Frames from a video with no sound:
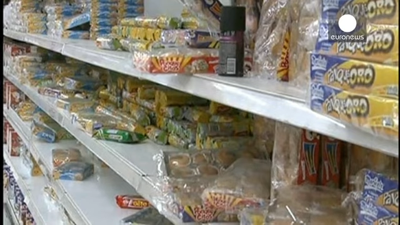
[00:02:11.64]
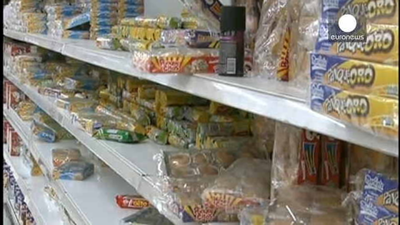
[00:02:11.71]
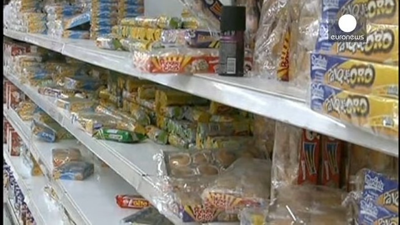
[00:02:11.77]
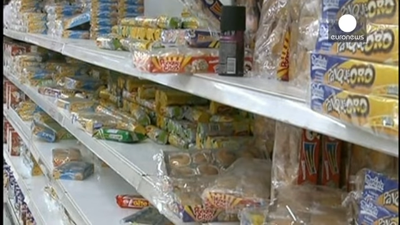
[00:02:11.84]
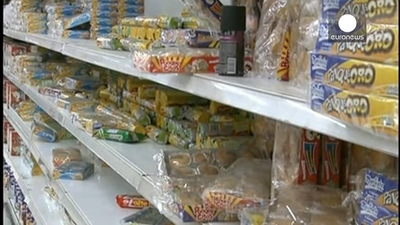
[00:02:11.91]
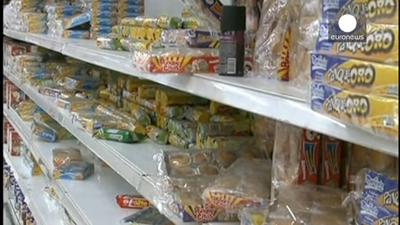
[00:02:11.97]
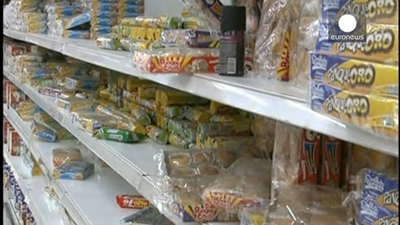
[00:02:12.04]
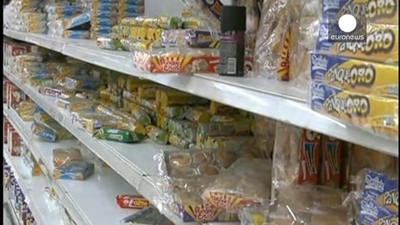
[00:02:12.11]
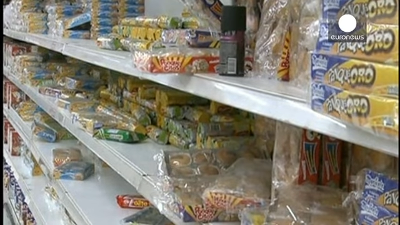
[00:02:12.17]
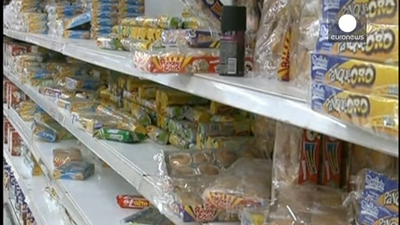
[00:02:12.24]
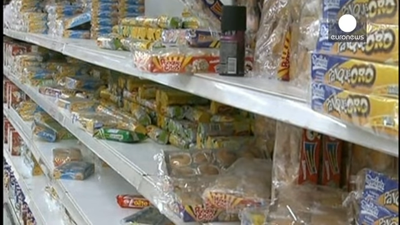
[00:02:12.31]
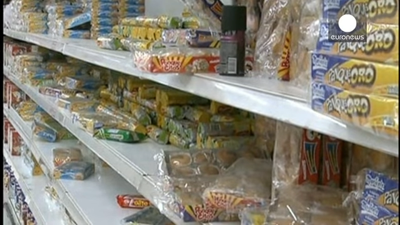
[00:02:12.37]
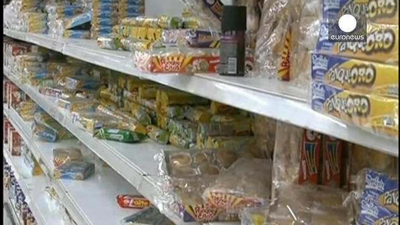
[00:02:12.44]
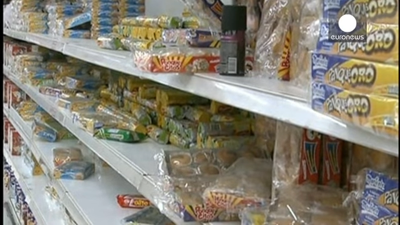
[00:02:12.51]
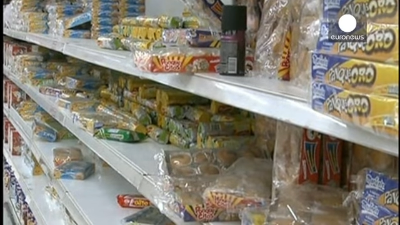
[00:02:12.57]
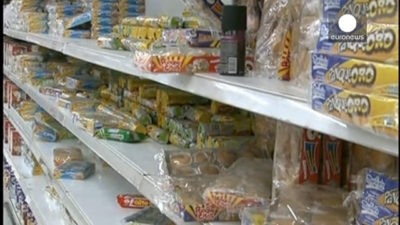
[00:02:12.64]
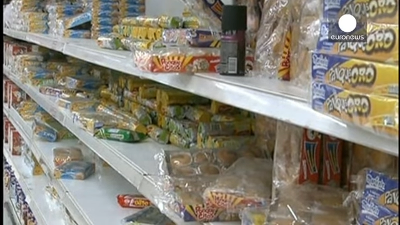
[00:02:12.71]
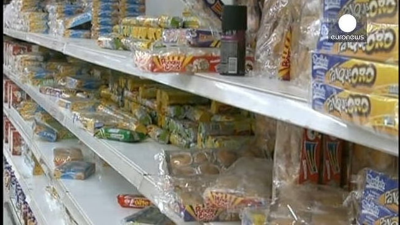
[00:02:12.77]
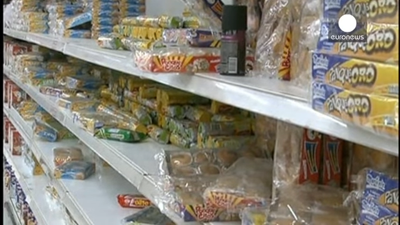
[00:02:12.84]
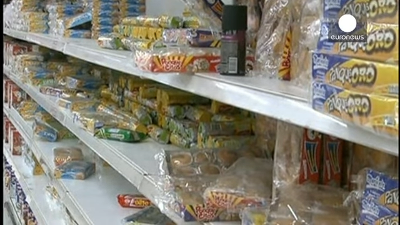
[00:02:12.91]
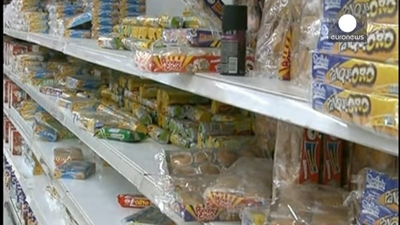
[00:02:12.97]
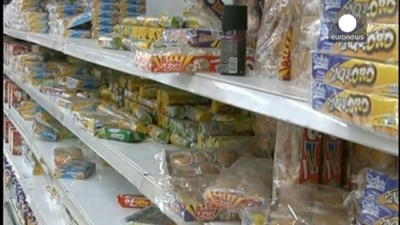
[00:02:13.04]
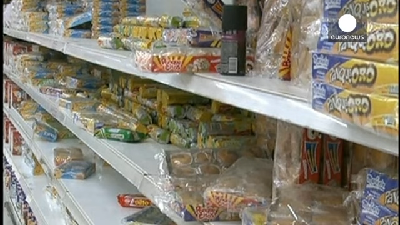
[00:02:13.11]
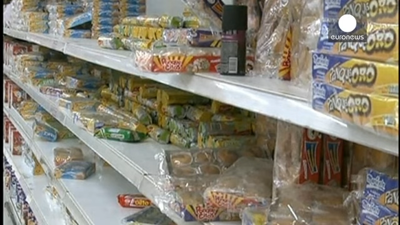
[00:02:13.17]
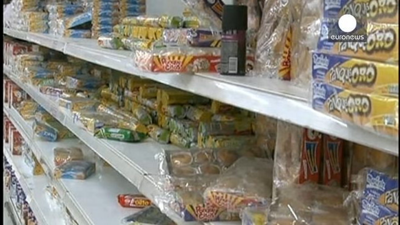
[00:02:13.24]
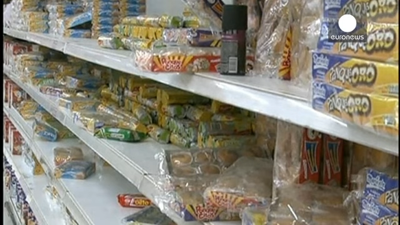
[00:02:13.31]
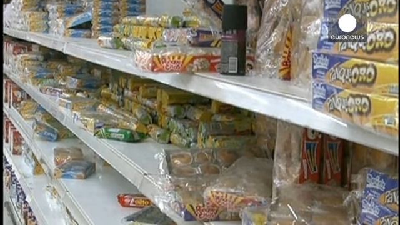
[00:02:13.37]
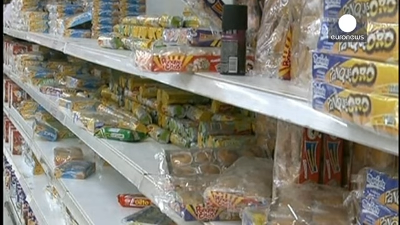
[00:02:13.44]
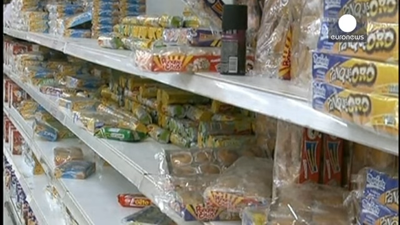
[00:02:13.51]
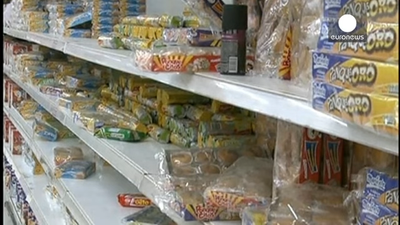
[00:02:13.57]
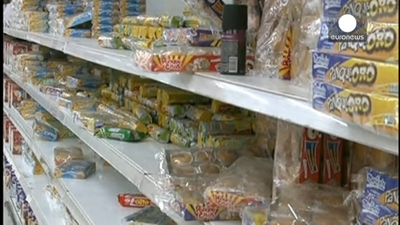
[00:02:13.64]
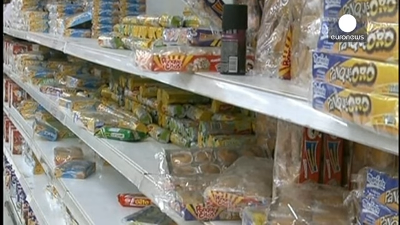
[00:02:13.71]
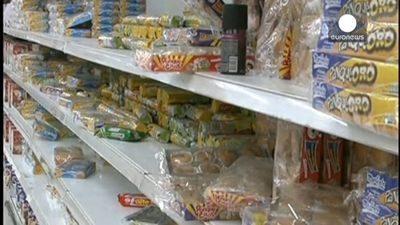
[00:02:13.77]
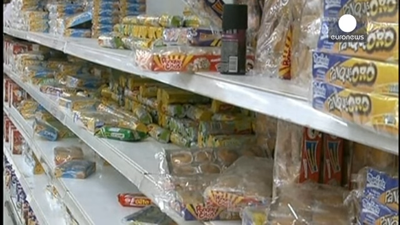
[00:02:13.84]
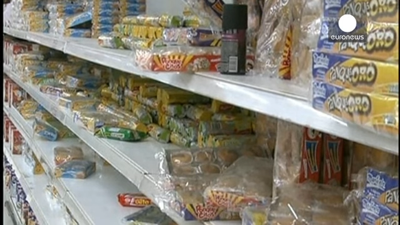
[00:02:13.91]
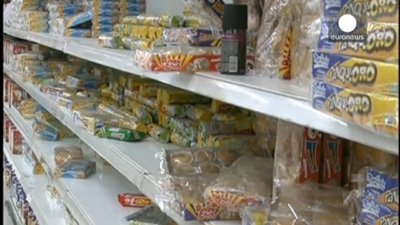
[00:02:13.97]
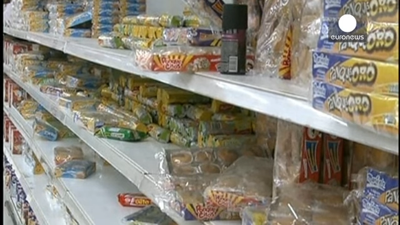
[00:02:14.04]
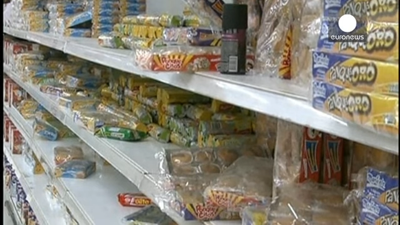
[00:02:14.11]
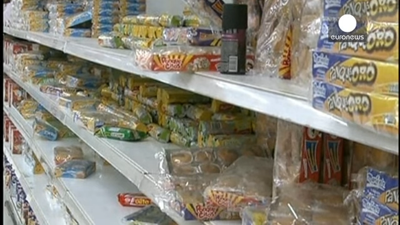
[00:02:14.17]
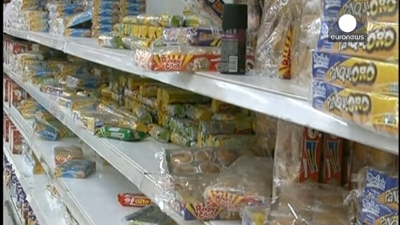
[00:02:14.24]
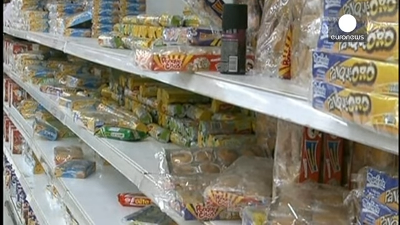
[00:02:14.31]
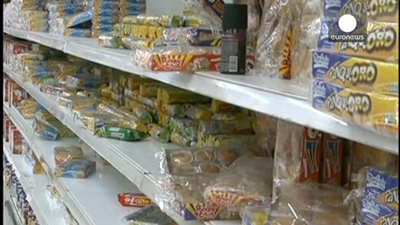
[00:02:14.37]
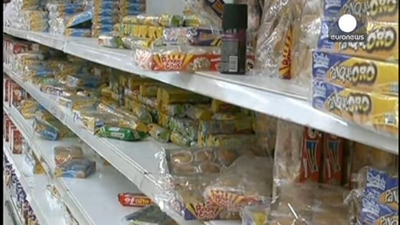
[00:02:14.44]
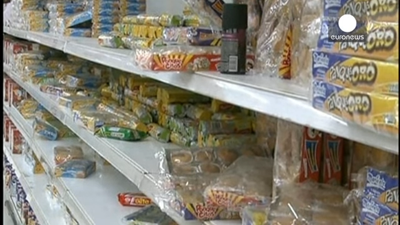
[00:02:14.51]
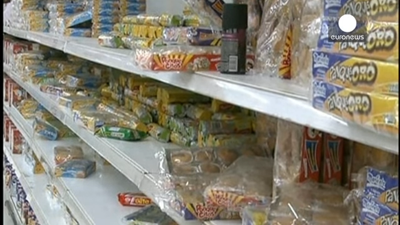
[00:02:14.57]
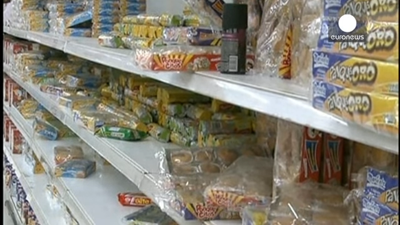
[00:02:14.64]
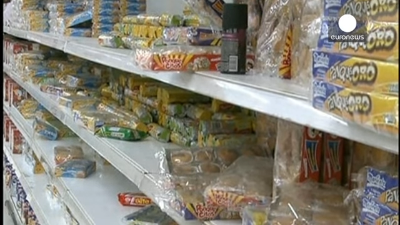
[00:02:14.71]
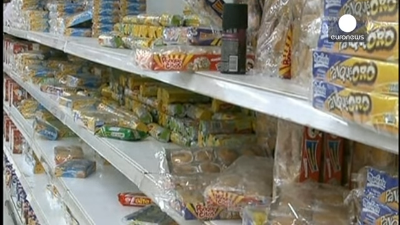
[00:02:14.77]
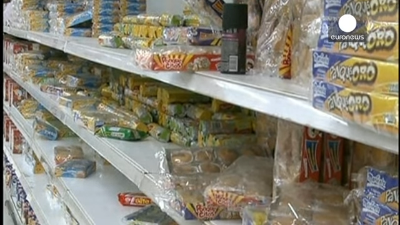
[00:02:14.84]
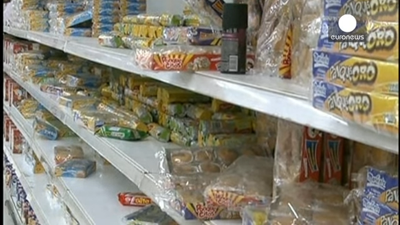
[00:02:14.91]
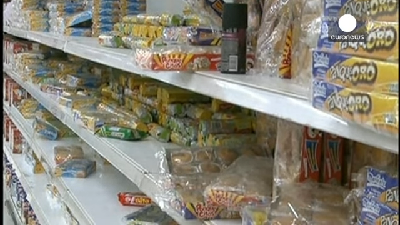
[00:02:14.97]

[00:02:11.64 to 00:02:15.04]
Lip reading: Nobody's mouth can be seen.